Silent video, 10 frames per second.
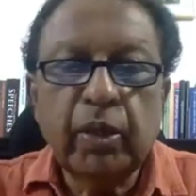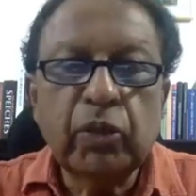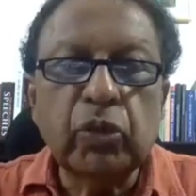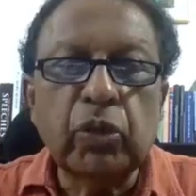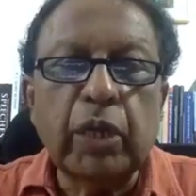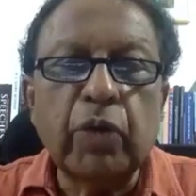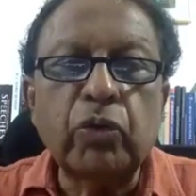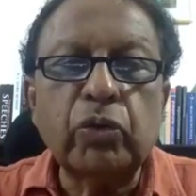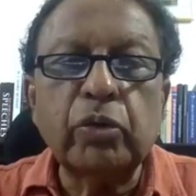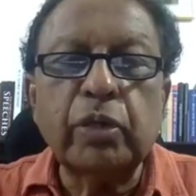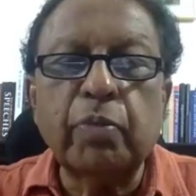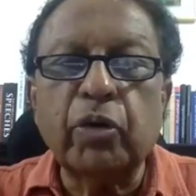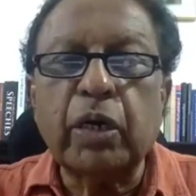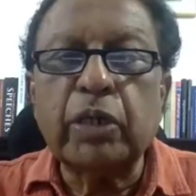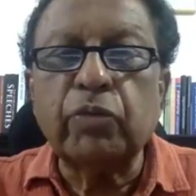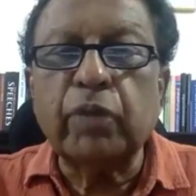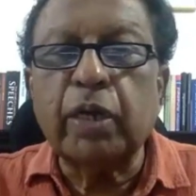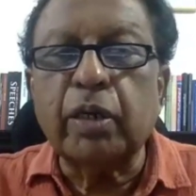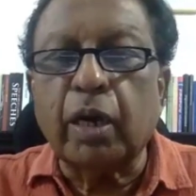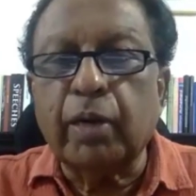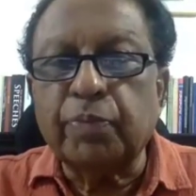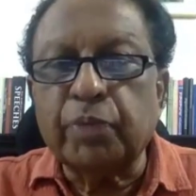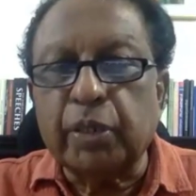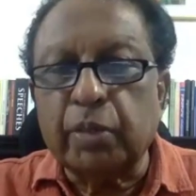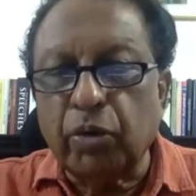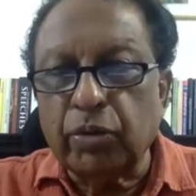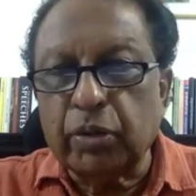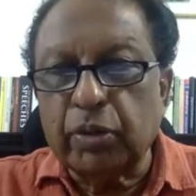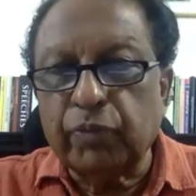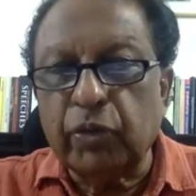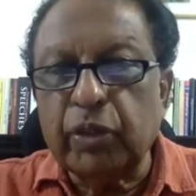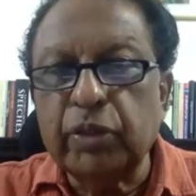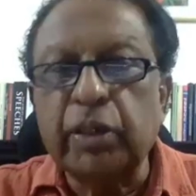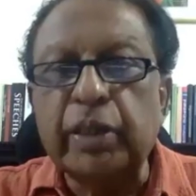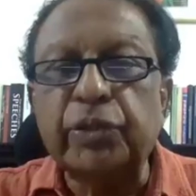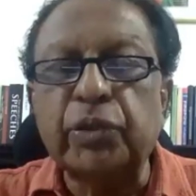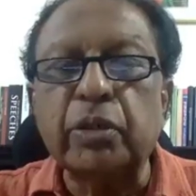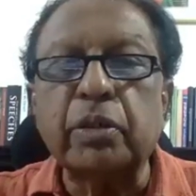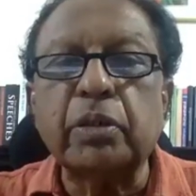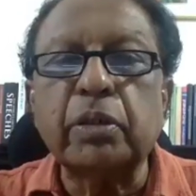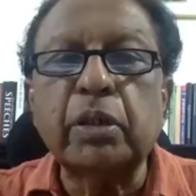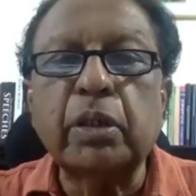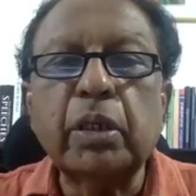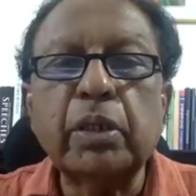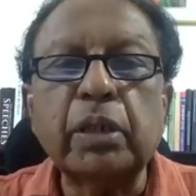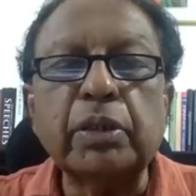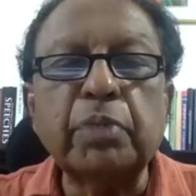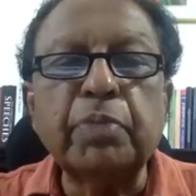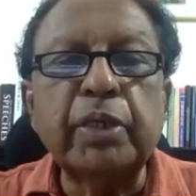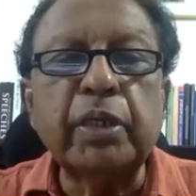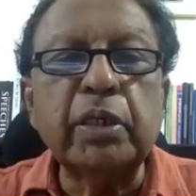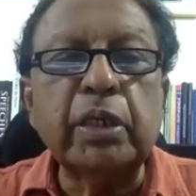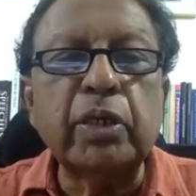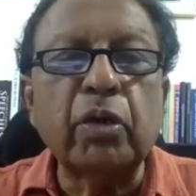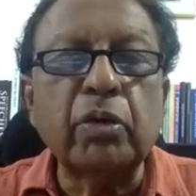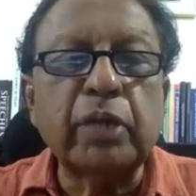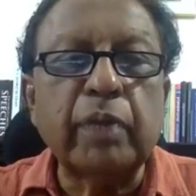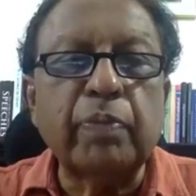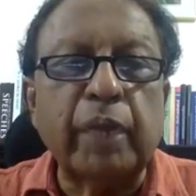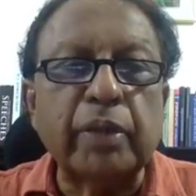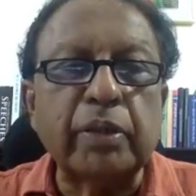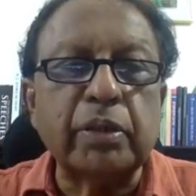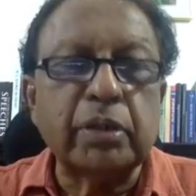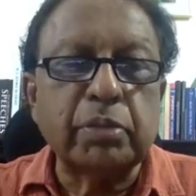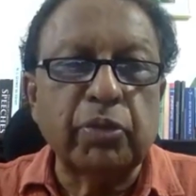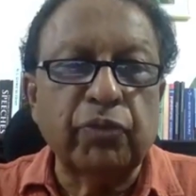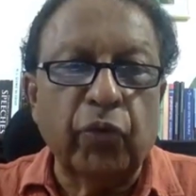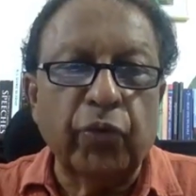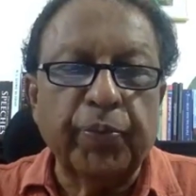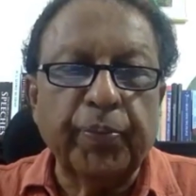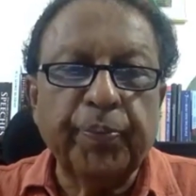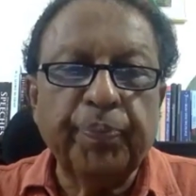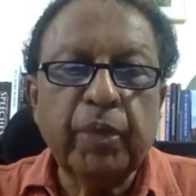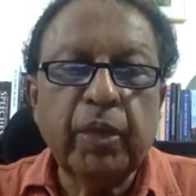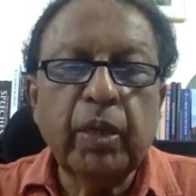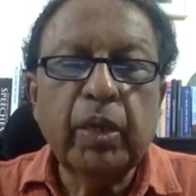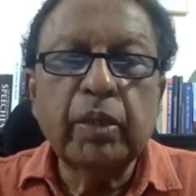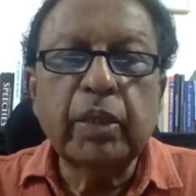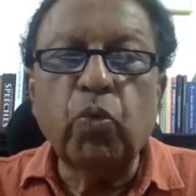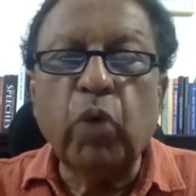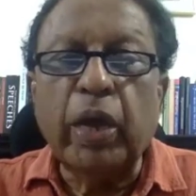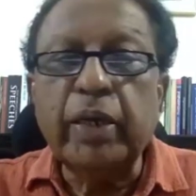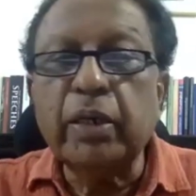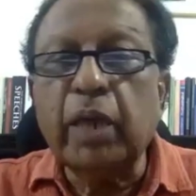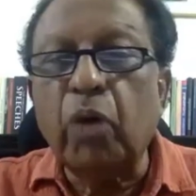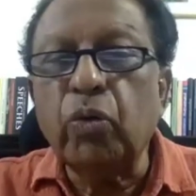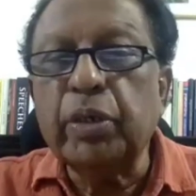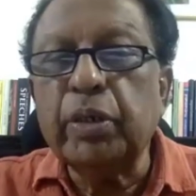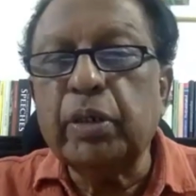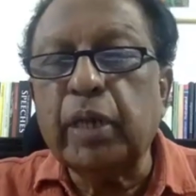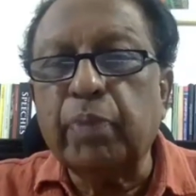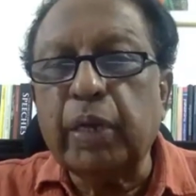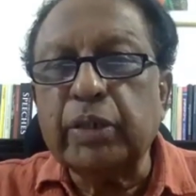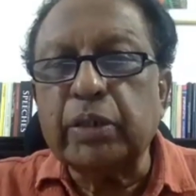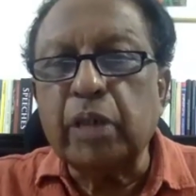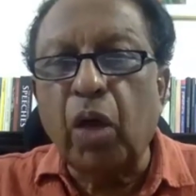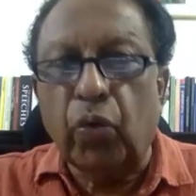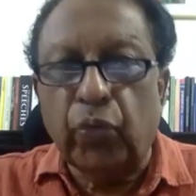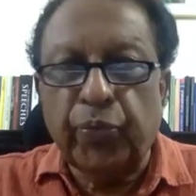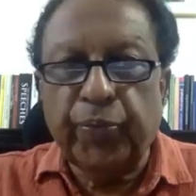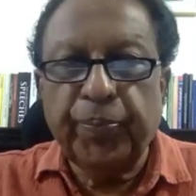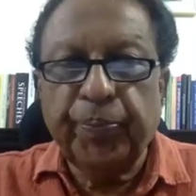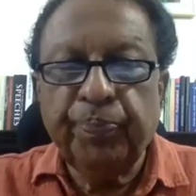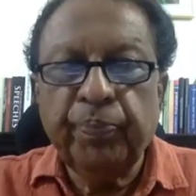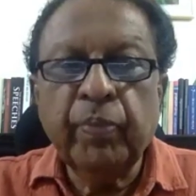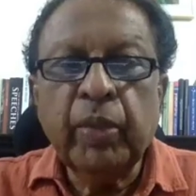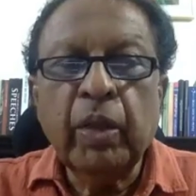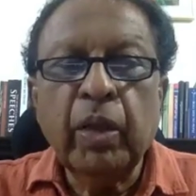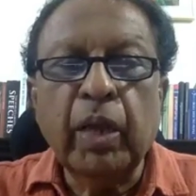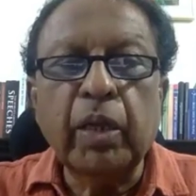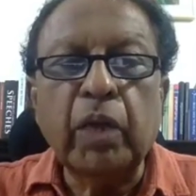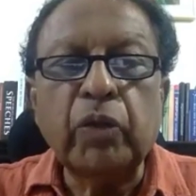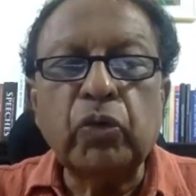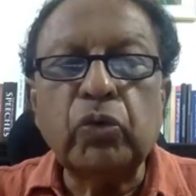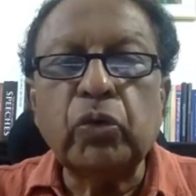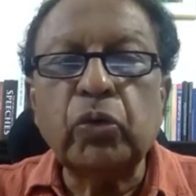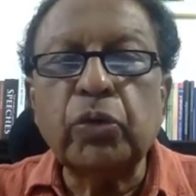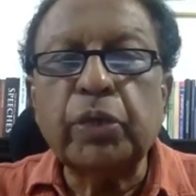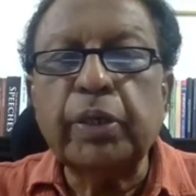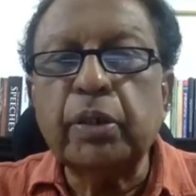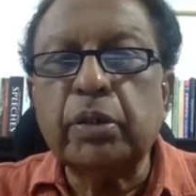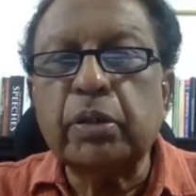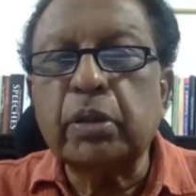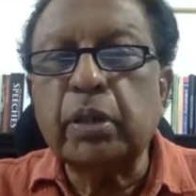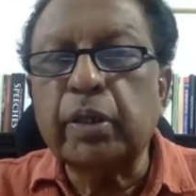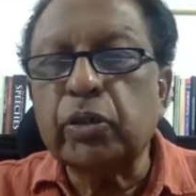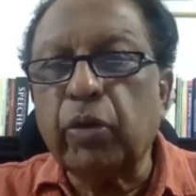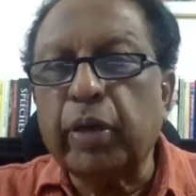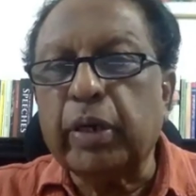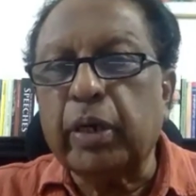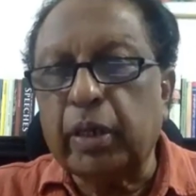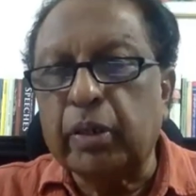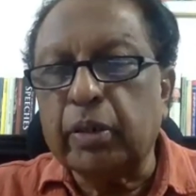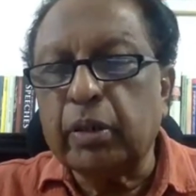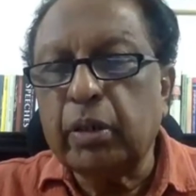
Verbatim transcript: So that also the Democrats were a little upset about it. For these reasons, such a meeting did not take place before. Then why did, how did it take place now? And that also is, is quite clear.